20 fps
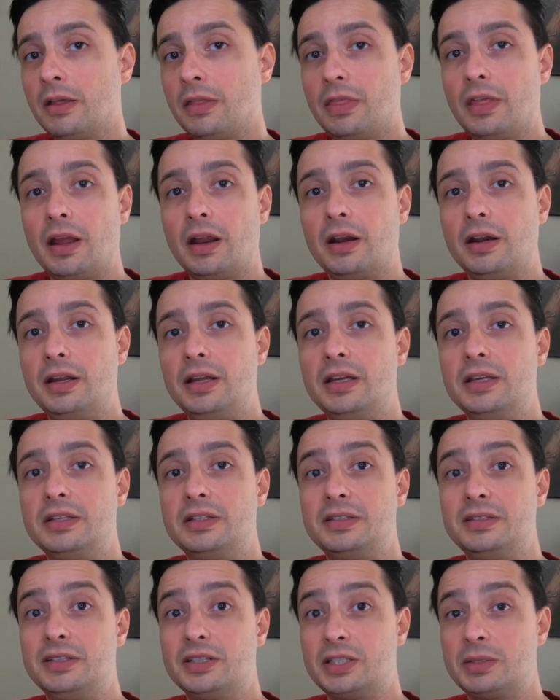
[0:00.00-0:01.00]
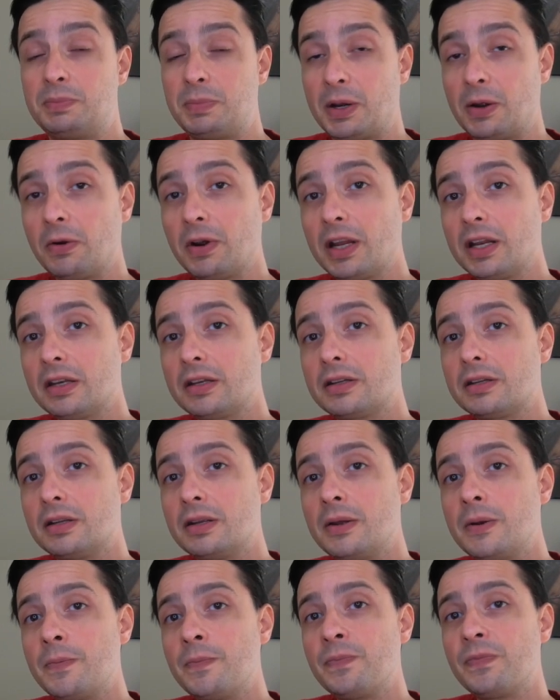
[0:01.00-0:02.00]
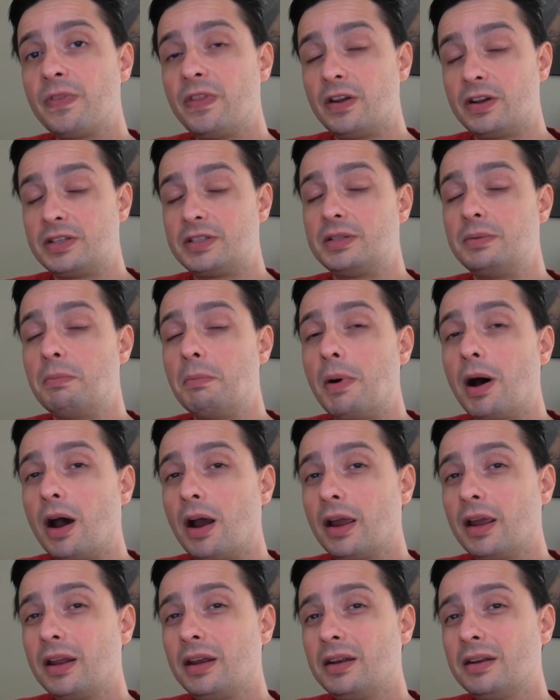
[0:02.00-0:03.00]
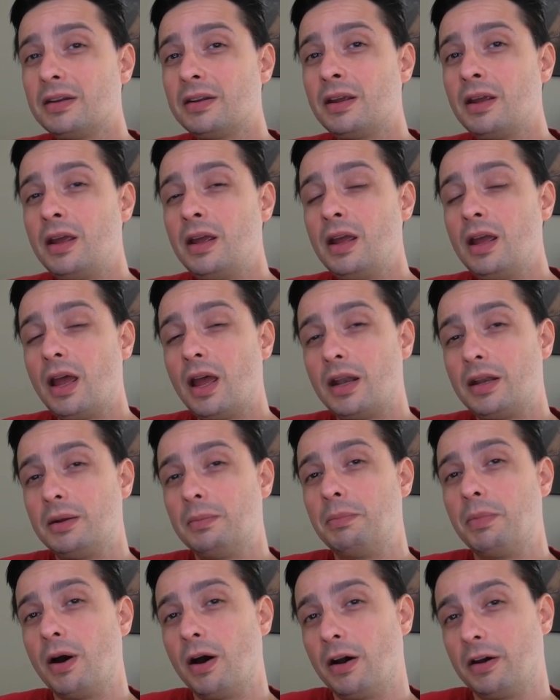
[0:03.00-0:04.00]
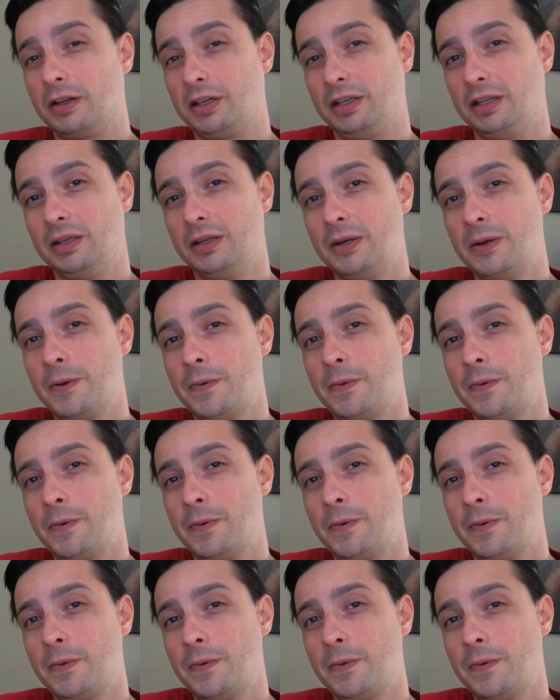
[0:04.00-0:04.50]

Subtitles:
There is the spirit, there's the mind, and the body.